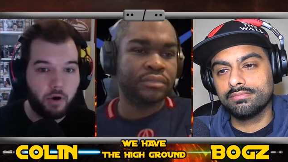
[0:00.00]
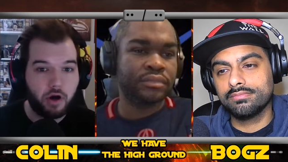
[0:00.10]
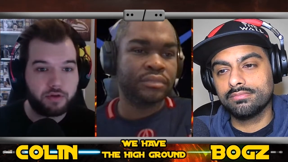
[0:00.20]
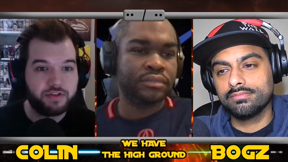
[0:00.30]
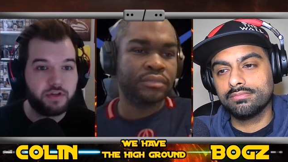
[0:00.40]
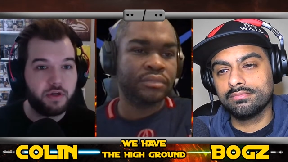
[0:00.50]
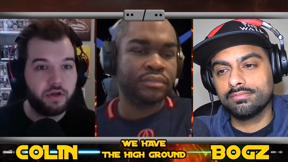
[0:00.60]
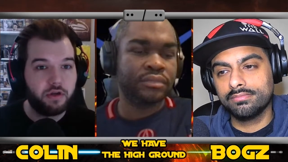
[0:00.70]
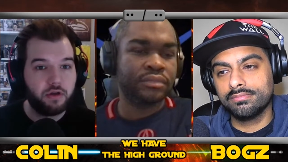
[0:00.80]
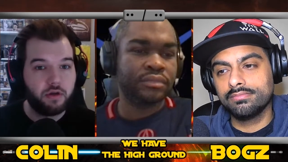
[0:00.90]
Speaker 1: Boggs
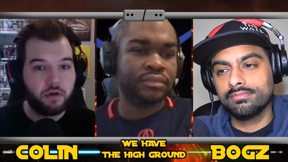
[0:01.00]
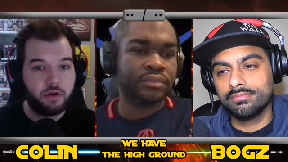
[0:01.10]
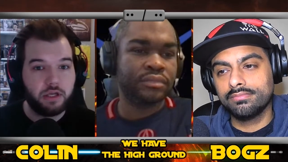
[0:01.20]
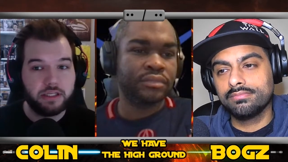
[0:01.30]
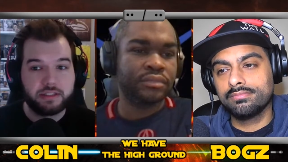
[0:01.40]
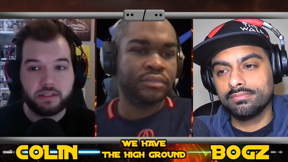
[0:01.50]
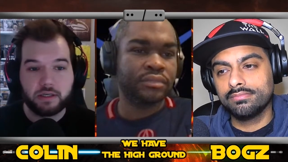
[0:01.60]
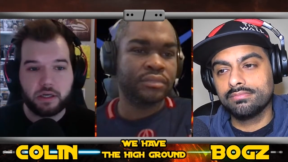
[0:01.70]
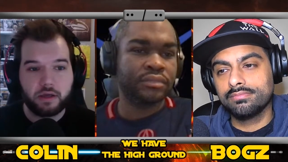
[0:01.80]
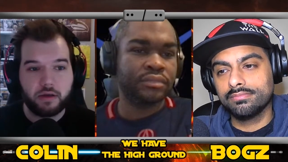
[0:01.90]
is
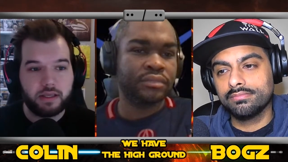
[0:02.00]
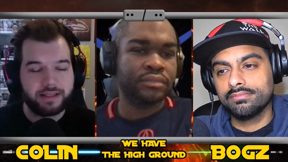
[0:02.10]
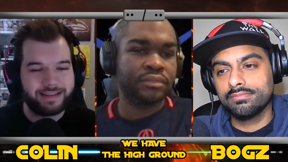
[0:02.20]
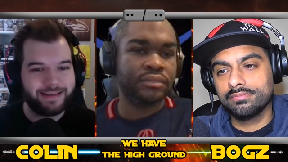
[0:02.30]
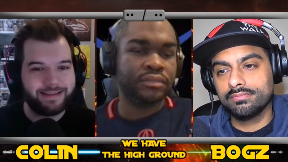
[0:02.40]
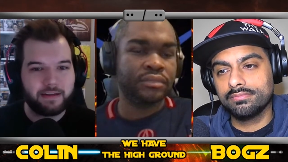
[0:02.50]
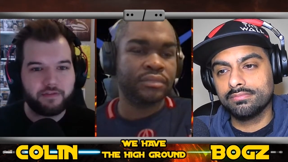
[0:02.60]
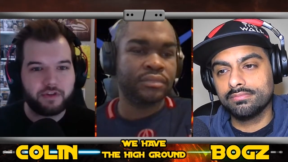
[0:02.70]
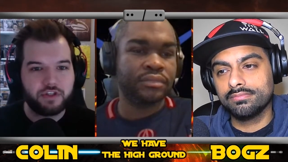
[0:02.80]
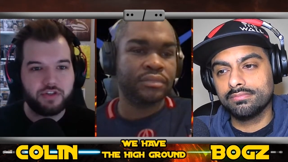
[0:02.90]
the is this
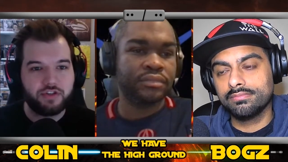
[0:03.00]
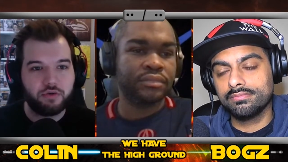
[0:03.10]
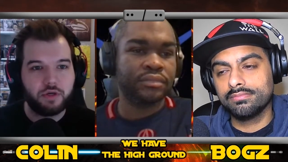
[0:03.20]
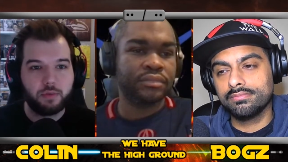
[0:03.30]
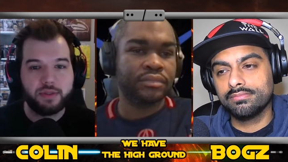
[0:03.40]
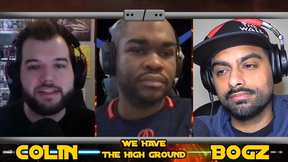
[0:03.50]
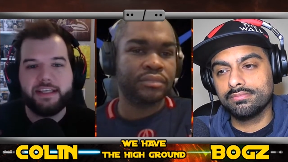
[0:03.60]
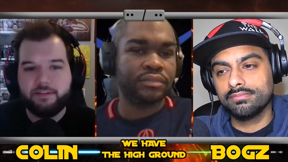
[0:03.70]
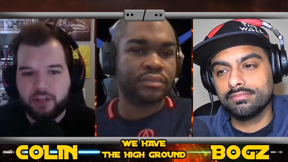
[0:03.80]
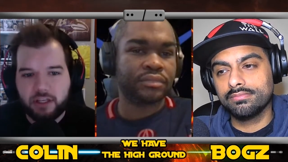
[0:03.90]
stuff that she's doing with
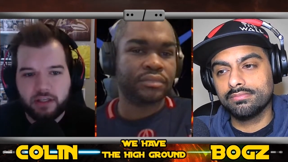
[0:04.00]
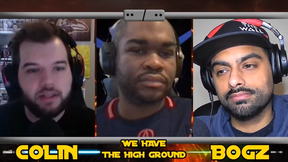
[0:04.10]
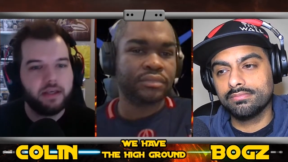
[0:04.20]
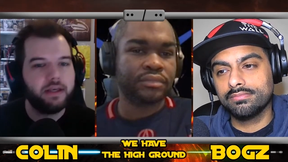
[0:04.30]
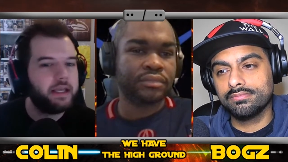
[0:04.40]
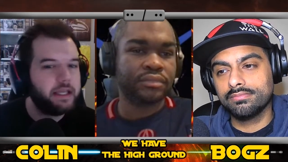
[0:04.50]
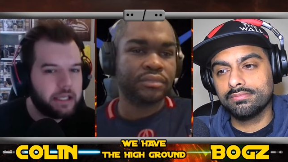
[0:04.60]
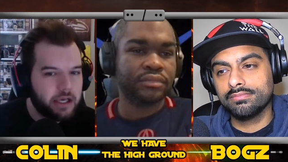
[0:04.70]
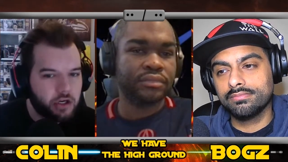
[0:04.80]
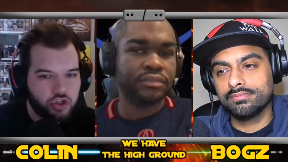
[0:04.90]
TV,
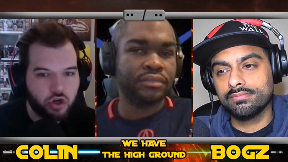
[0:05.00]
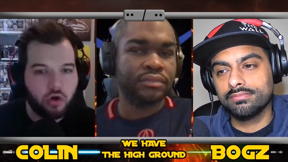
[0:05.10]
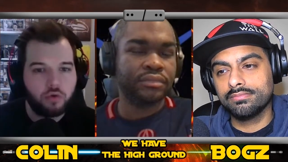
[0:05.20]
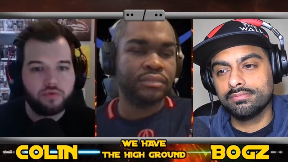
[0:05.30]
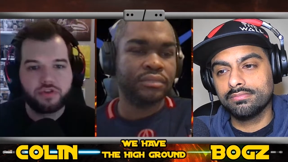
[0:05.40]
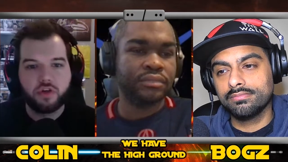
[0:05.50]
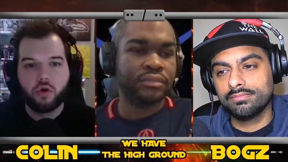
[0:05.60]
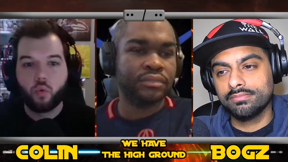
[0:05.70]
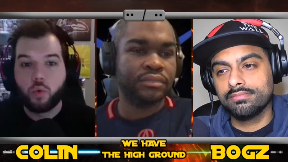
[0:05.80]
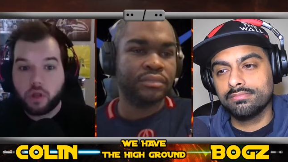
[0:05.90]
Indiana Jones,
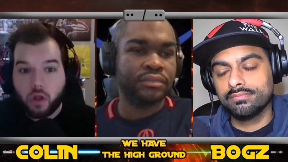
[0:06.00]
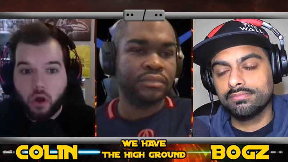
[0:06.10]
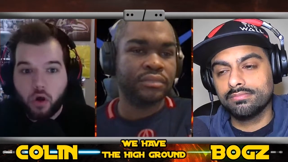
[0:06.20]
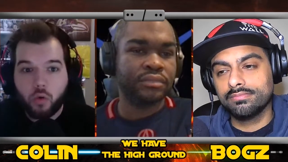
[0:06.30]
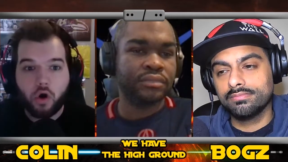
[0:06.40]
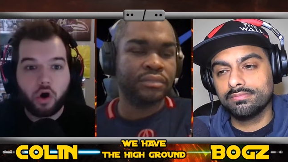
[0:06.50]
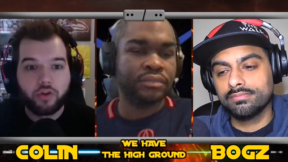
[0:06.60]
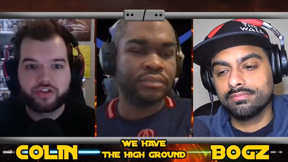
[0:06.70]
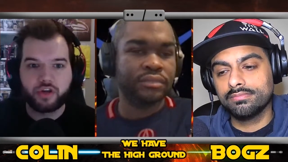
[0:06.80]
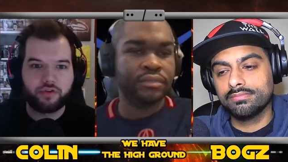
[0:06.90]
Willow, all
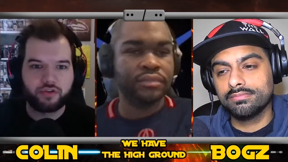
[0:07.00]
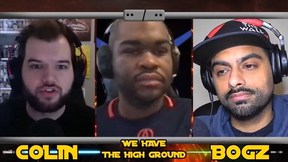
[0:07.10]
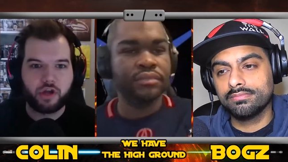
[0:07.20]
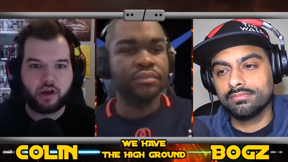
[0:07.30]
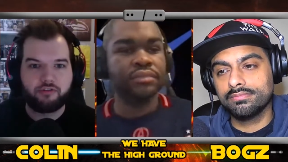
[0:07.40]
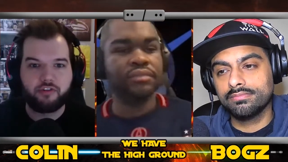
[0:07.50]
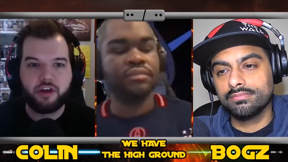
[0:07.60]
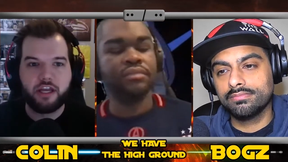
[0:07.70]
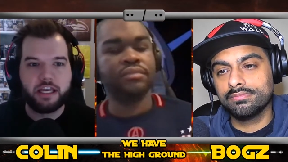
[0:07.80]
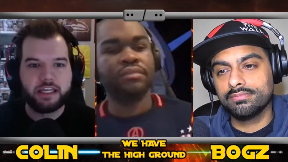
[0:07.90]
this other stuff
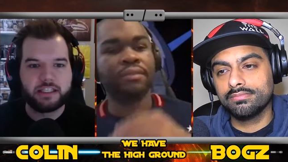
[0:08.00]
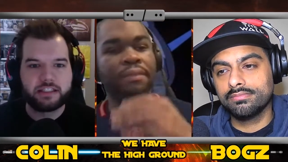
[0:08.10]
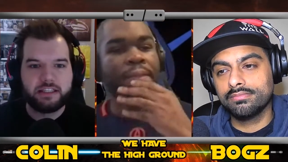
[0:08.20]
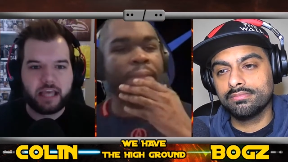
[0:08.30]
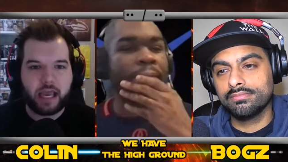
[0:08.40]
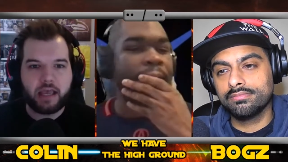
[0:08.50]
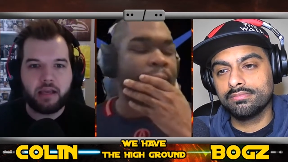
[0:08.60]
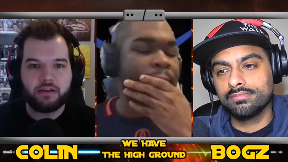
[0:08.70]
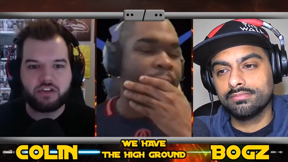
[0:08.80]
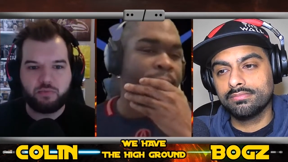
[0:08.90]
is
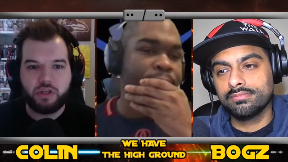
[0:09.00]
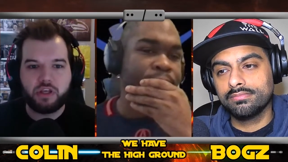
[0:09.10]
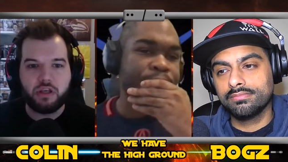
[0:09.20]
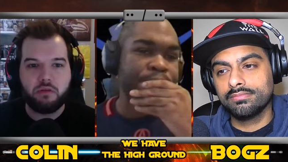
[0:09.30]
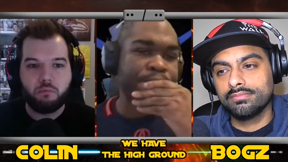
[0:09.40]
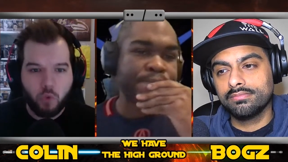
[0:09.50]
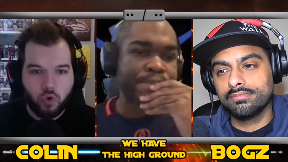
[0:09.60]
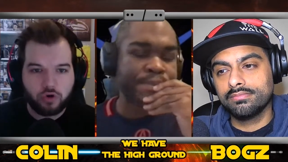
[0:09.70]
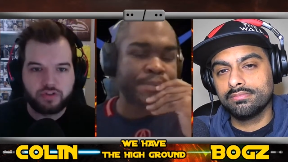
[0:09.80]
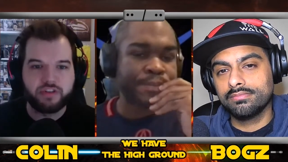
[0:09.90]
that speaking
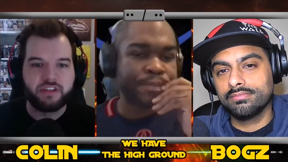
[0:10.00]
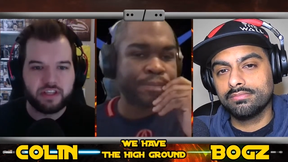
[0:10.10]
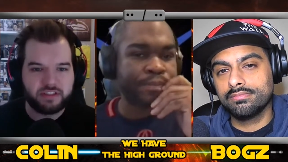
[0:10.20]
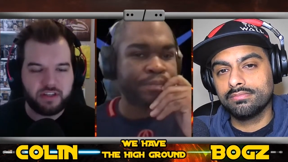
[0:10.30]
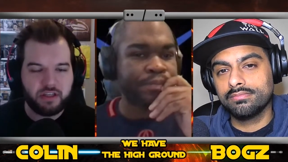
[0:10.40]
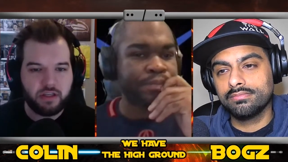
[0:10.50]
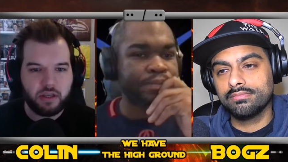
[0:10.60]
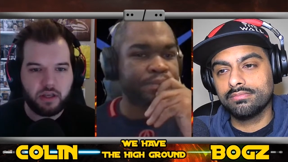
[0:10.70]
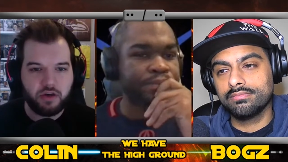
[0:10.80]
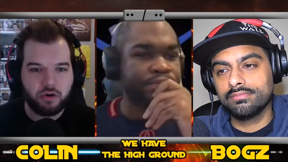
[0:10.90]
more to Disney
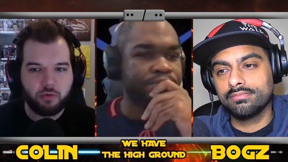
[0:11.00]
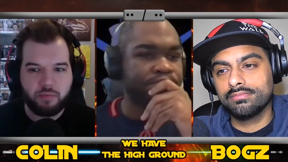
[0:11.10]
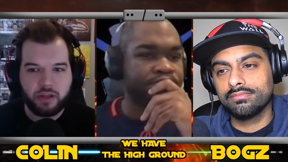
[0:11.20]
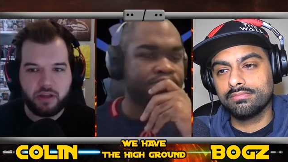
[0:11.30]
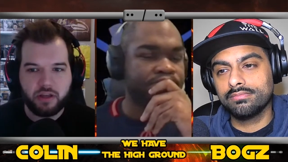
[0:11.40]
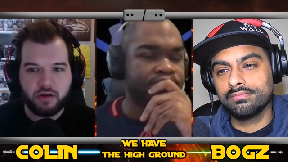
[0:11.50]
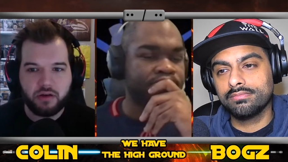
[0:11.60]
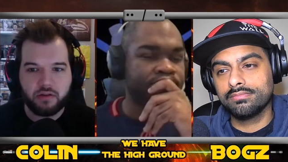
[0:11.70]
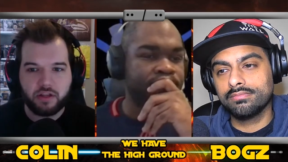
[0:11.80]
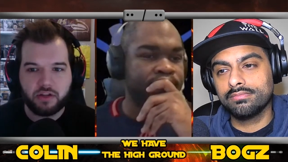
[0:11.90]
in your
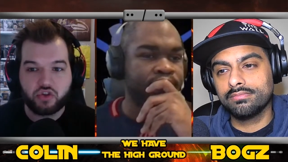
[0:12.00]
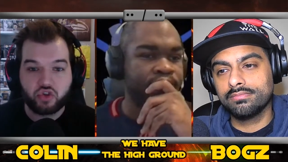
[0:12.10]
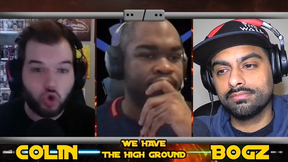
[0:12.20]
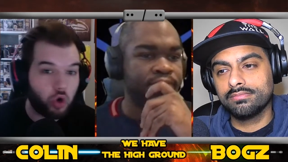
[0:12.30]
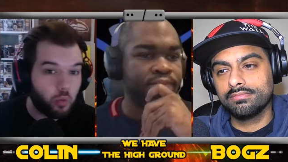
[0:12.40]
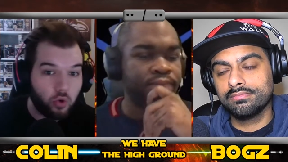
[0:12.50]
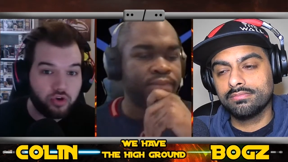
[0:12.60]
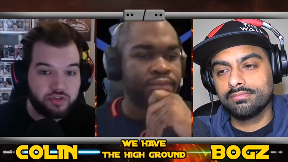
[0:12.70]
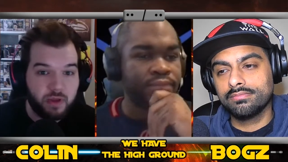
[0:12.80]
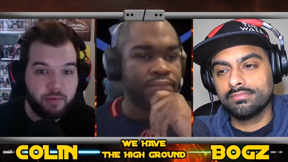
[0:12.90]
opinion than Star
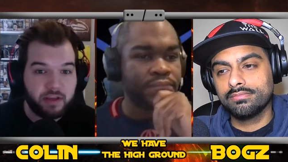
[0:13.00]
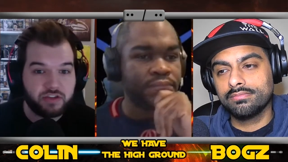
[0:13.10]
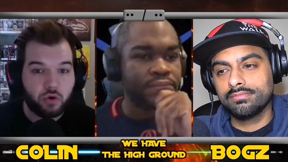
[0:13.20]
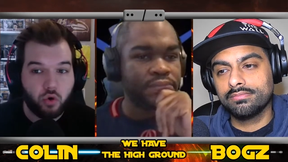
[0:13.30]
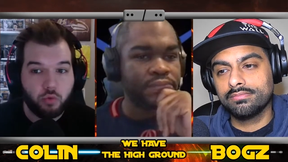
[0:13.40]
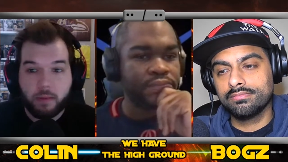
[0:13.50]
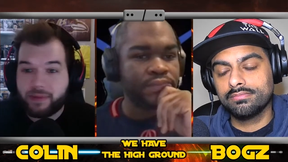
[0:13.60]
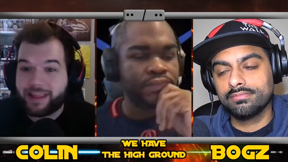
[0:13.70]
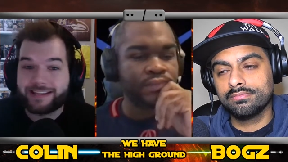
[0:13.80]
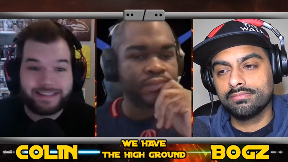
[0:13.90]
Wars maybe as a whole?
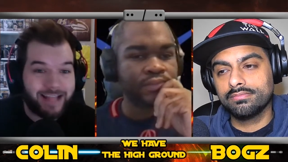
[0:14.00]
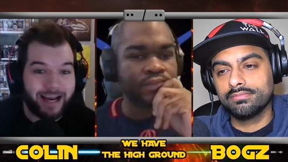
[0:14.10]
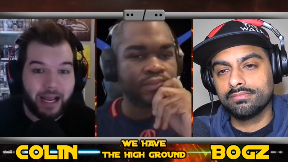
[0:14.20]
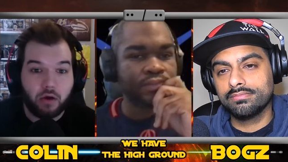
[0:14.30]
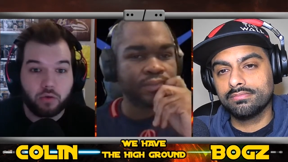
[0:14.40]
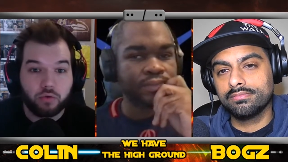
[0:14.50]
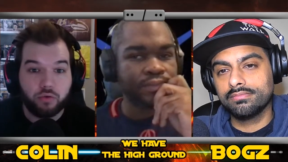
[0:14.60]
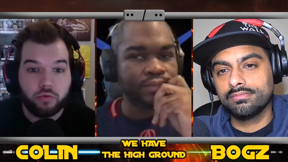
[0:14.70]
Maybe that's not how Lu-